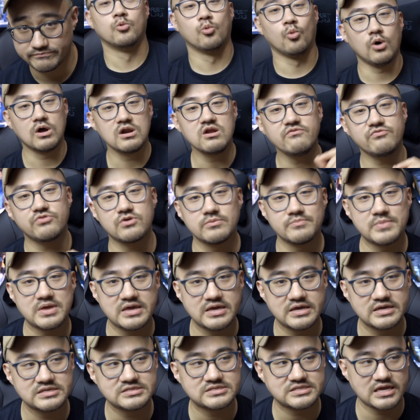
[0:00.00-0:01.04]
One of them
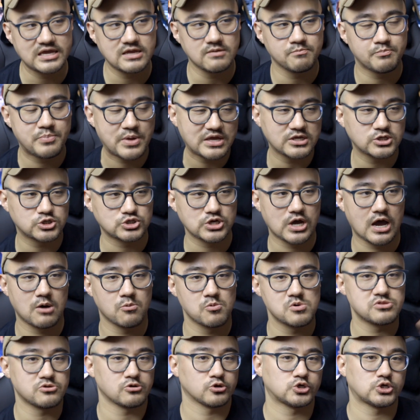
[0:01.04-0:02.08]
is in Big Shot
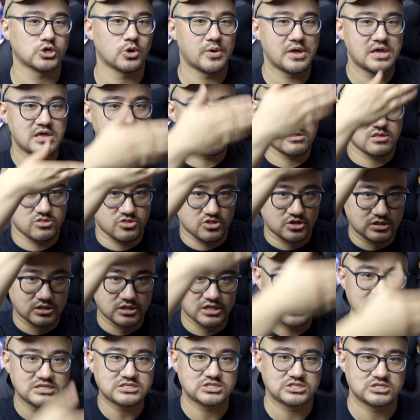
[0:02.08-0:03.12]
when they're showing the
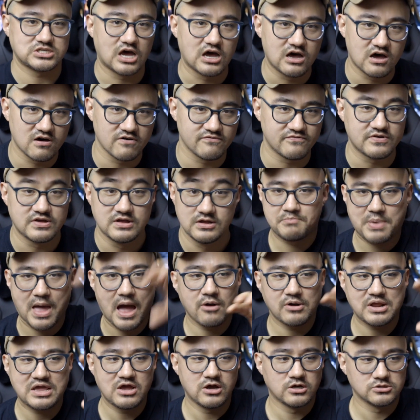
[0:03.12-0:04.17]
list of
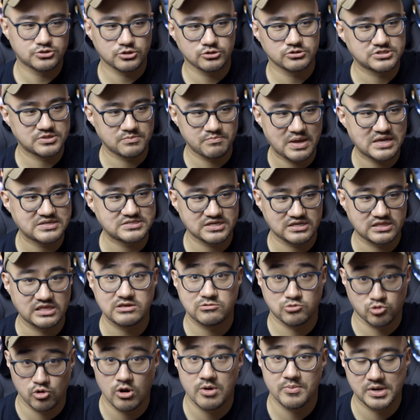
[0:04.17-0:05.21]
bounty hunters and basically
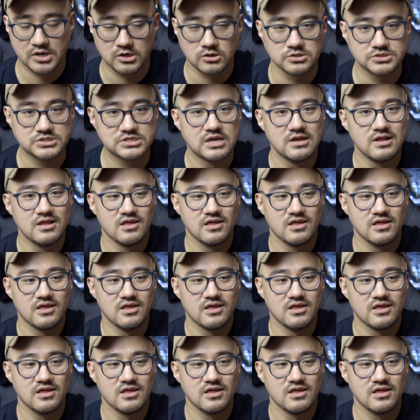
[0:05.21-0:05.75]
criminals.